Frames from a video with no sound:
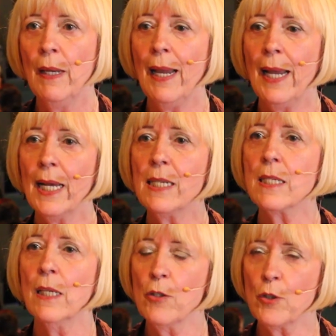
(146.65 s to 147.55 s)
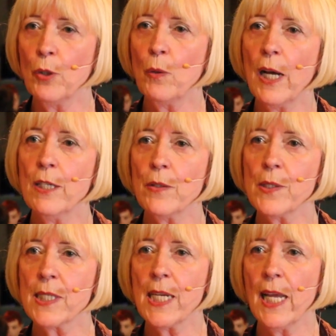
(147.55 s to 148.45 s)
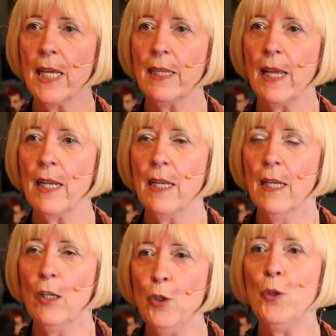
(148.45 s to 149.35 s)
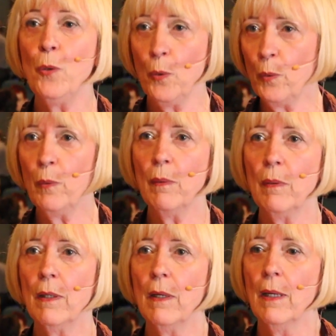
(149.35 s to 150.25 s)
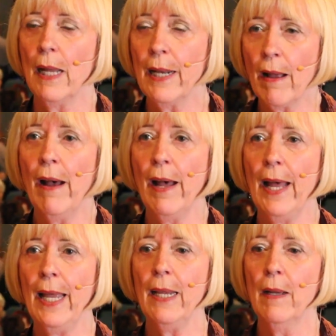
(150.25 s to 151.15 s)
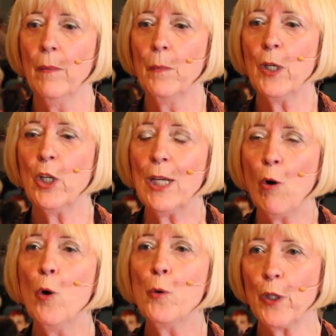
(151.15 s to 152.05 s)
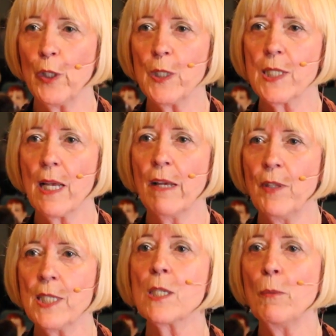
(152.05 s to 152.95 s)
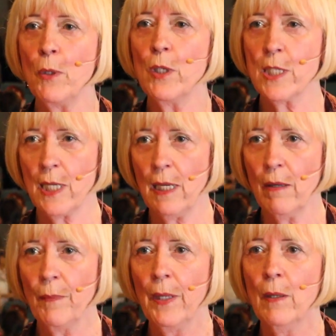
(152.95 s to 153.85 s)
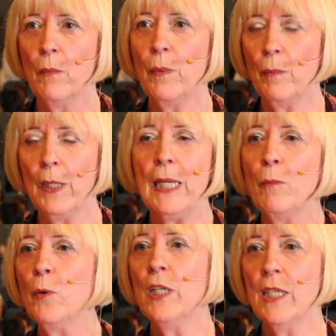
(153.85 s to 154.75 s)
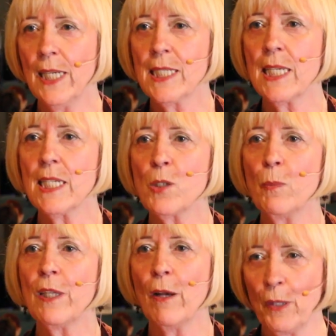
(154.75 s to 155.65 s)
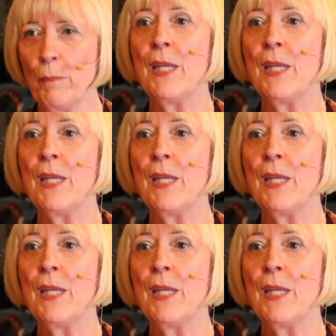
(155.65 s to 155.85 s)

and to understand that you and I, we're owners of this community. It wouldn't exist without the